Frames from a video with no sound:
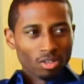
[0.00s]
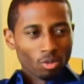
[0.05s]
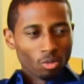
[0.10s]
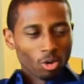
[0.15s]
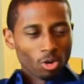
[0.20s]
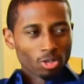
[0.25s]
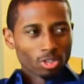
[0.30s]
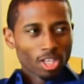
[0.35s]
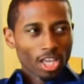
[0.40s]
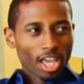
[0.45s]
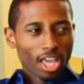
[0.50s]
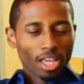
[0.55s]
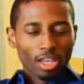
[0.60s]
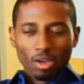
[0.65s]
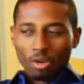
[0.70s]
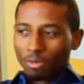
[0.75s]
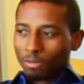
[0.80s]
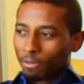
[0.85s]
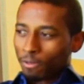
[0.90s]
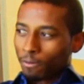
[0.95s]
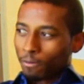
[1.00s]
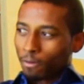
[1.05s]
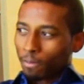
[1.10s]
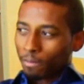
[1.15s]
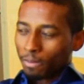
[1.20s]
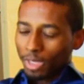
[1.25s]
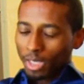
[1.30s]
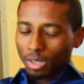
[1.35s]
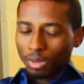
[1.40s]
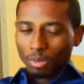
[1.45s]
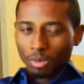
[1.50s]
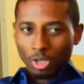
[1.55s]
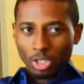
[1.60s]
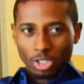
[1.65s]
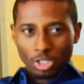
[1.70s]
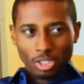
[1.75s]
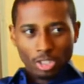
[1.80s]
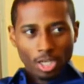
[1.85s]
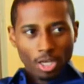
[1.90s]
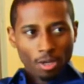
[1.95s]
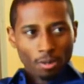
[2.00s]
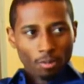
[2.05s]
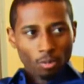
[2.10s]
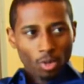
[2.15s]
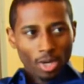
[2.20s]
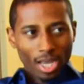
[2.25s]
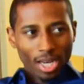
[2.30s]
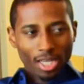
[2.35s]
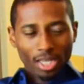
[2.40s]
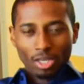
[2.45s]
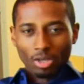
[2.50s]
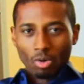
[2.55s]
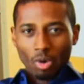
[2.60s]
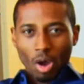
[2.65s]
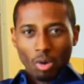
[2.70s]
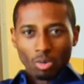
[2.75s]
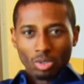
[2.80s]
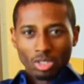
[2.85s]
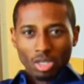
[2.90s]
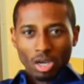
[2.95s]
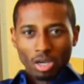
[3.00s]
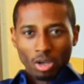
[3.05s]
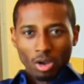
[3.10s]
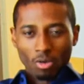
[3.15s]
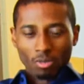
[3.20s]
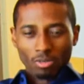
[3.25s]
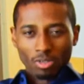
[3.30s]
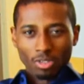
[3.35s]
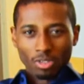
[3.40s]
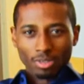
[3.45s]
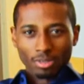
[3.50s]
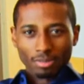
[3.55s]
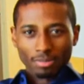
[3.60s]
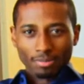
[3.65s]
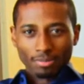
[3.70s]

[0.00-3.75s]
The worst hangover for me was when I didn't know I was hungover.